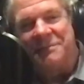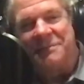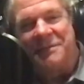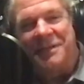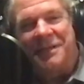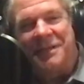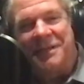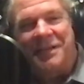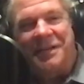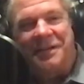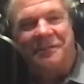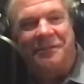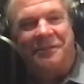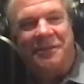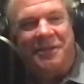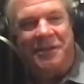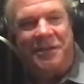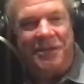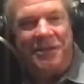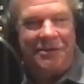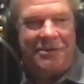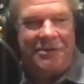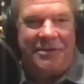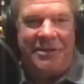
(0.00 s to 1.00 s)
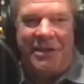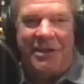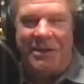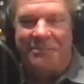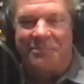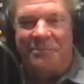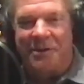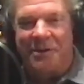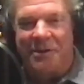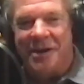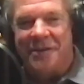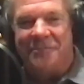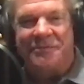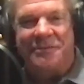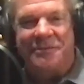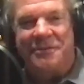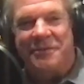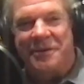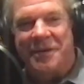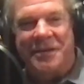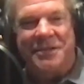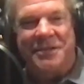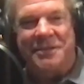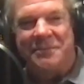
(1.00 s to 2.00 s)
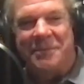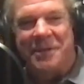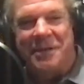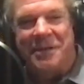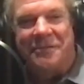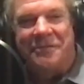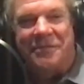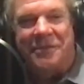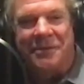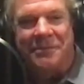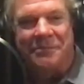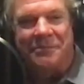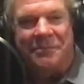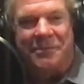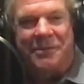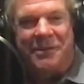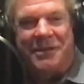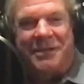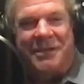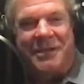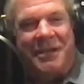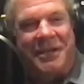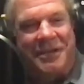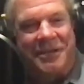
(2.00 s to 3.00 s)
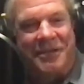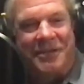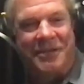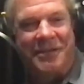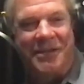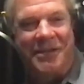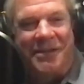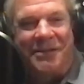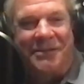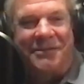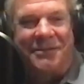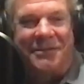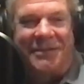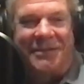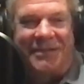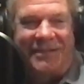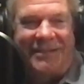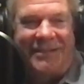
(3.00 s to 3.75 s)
be ahead of a huge nonprofit raising money for the poor today. Who knows?